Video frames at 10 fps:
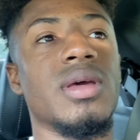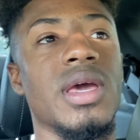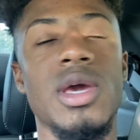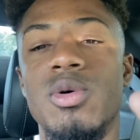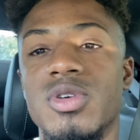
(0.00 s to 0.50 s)

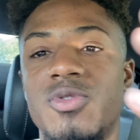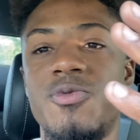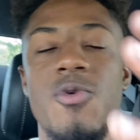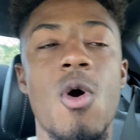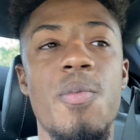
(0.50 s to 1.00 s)
it was
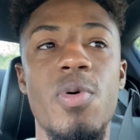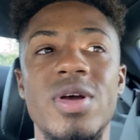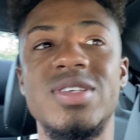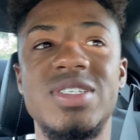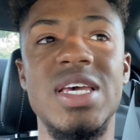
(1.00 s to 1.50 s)

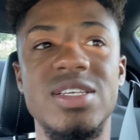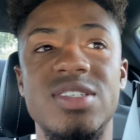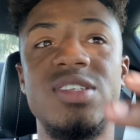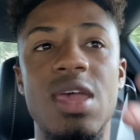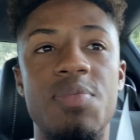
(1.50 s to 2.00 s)

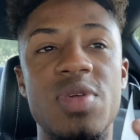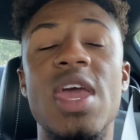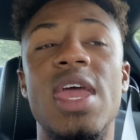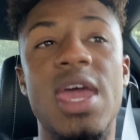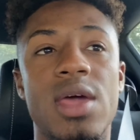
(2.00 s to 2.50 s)
4.6
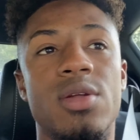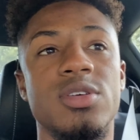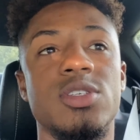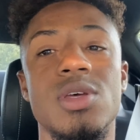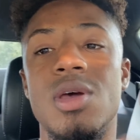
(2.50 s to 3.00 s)
JBA
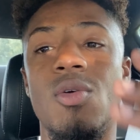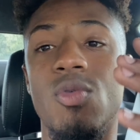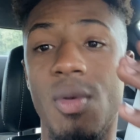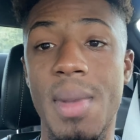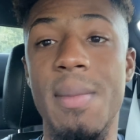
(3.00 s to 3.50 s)
headers.
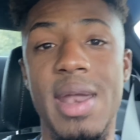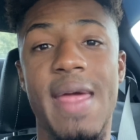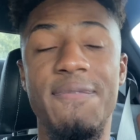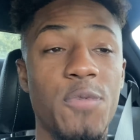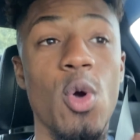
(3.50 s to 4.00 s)
Remember
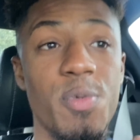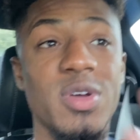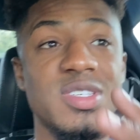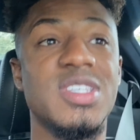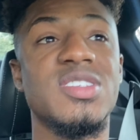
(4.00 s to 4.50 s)
that,
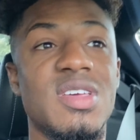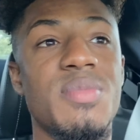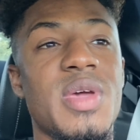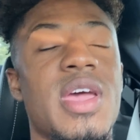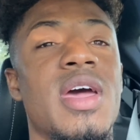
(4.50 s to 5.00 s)
4.6
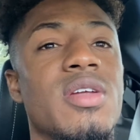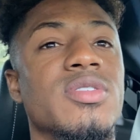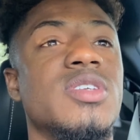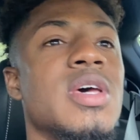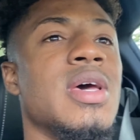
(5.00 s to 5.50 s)
JBA
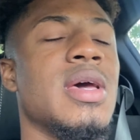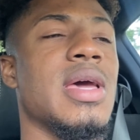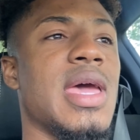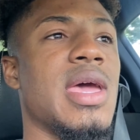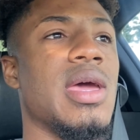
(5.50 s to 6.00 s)
headers.
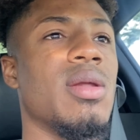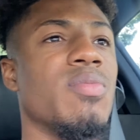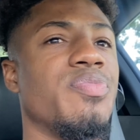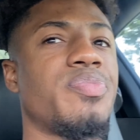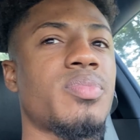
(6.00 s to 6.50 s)

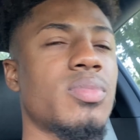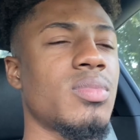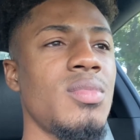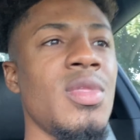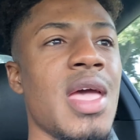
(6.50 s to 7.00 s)

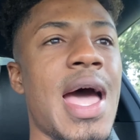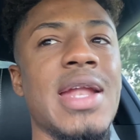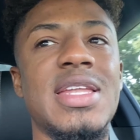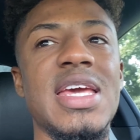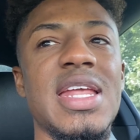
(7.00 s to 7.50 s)
And I
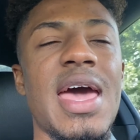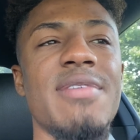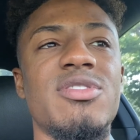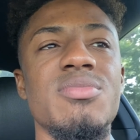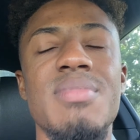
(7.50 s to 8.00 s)
did
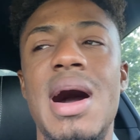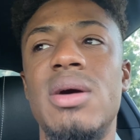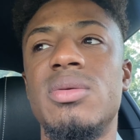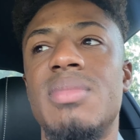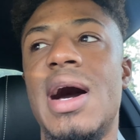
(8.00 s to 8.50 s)
have to
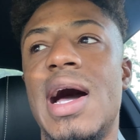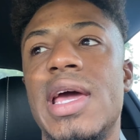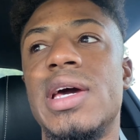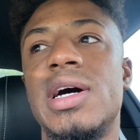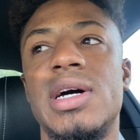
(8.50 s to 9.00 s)
mount
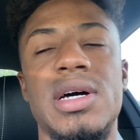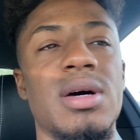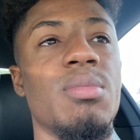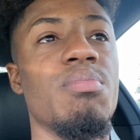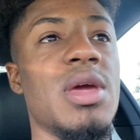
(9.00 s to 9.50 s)

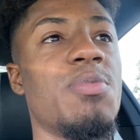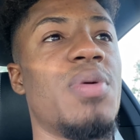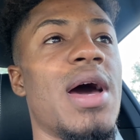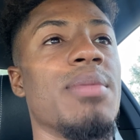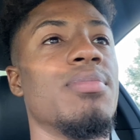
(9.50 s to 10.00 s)
my mid
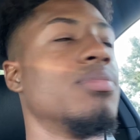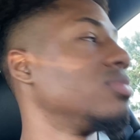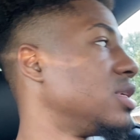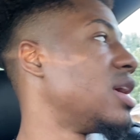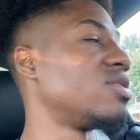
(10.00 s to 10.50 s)
pipe.
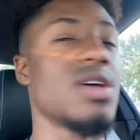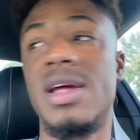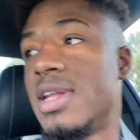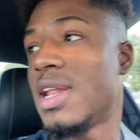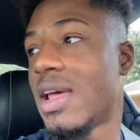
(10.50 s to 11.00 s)
Yes,
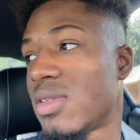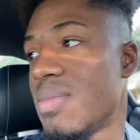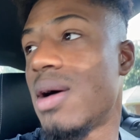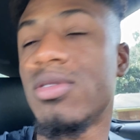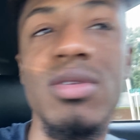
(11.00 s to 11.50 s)
I did have to
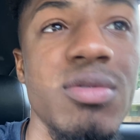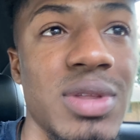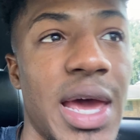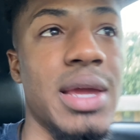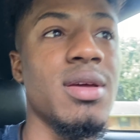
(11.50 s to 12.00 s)
mount,
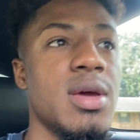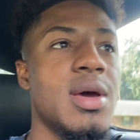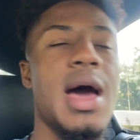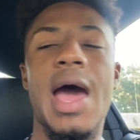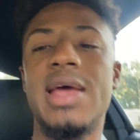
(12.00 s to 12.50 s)
like,
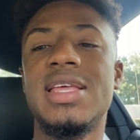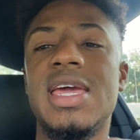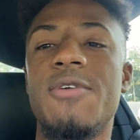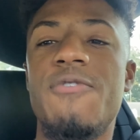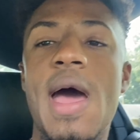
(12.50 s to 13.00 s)
I had to
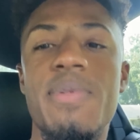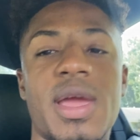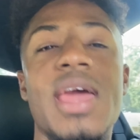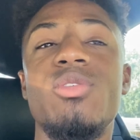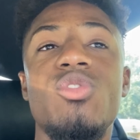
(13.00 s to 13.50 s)
get it
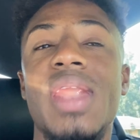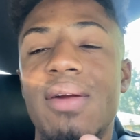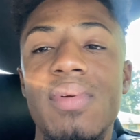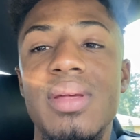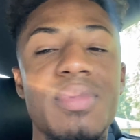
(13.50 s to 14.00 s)
fabricated is what I
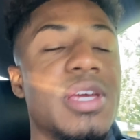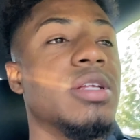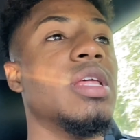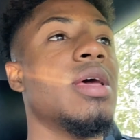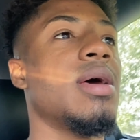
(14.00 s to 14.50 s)
really
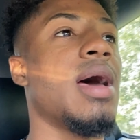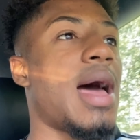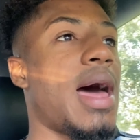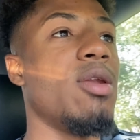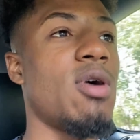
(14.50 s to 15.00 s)
mean.
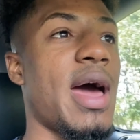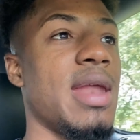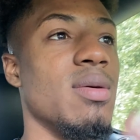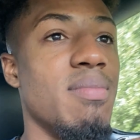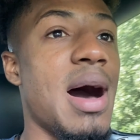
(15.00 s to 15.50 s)
I know I
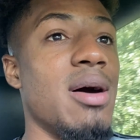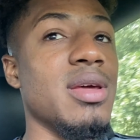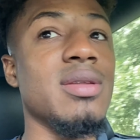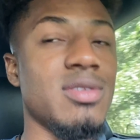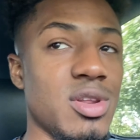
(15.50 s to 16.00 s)
had to mount
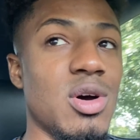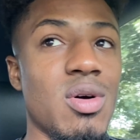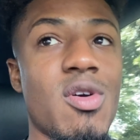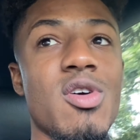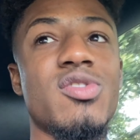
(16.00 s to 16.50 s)
it, you know,
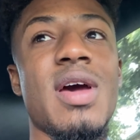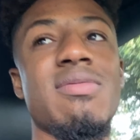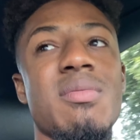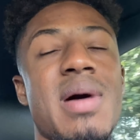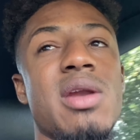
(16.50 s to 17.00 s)
of course you
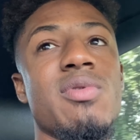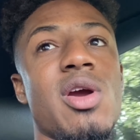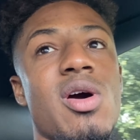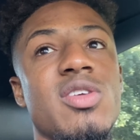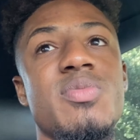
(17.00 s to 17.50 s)
have to mount it
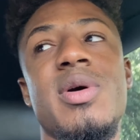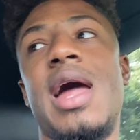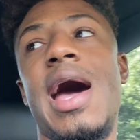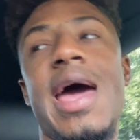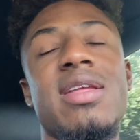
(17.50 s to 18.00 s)
regardless,
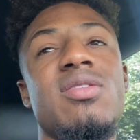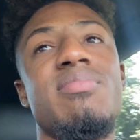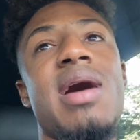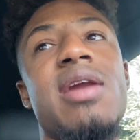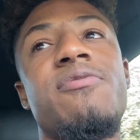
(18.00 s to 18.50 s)
but I had to
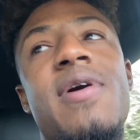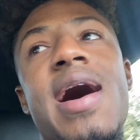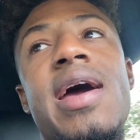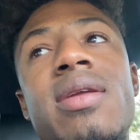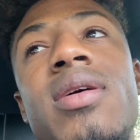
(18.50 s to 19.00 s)
modify it